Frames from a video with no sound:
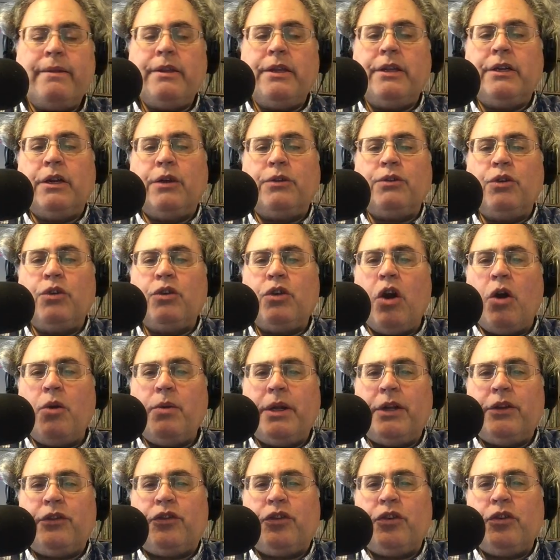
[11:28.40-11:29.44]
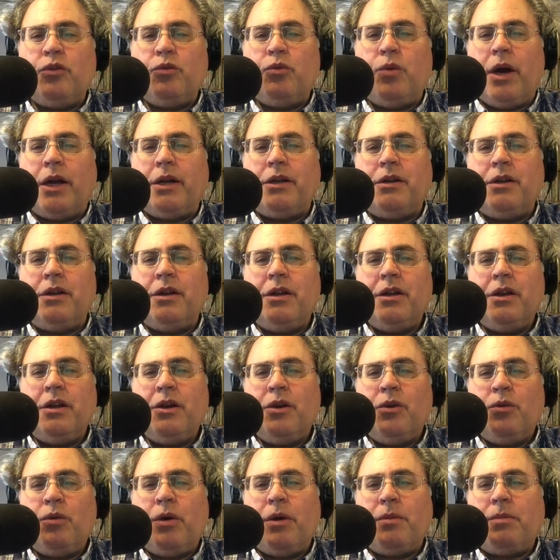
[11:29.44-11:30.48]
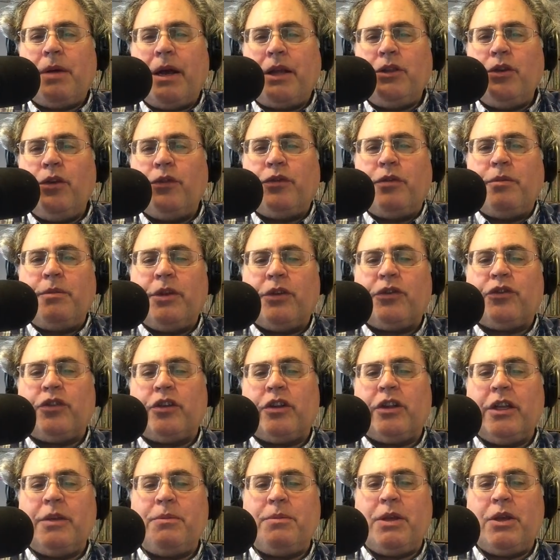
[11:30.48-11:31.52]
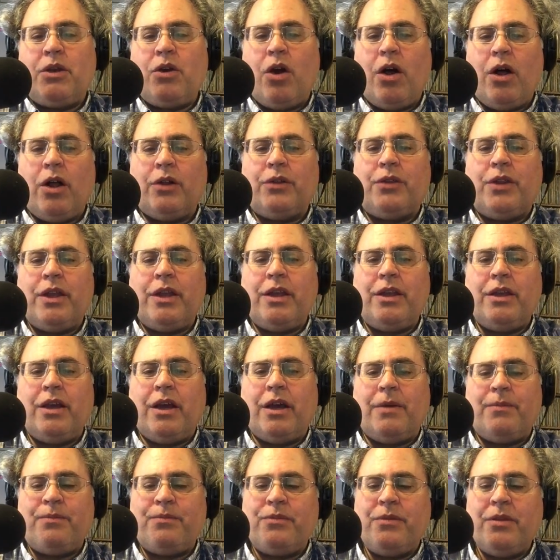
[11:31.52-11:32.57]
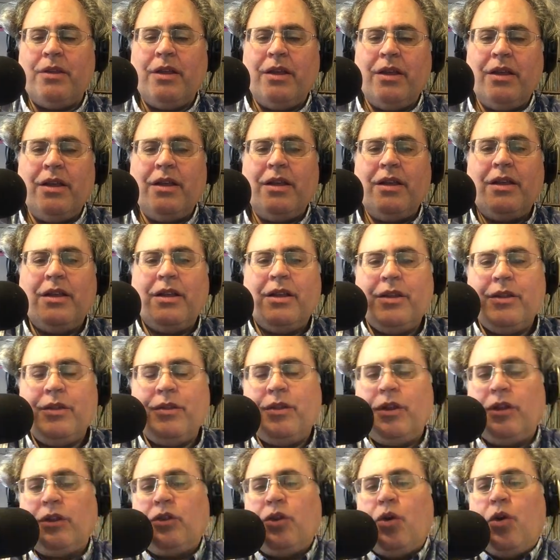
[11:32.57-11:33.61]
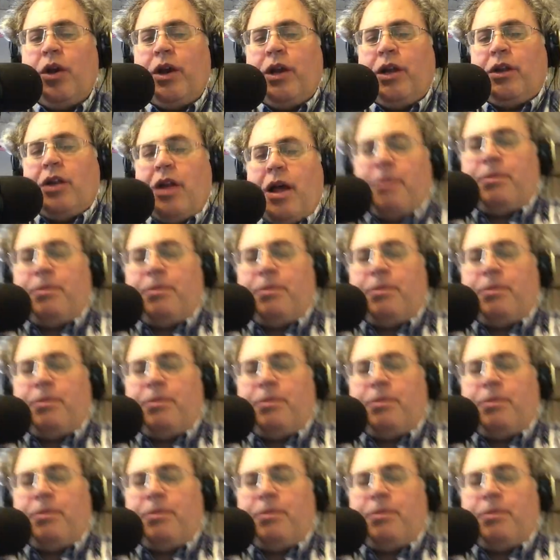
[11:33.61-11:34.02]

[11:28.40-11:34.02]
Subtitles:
You go into what might euphemistically be called the loyal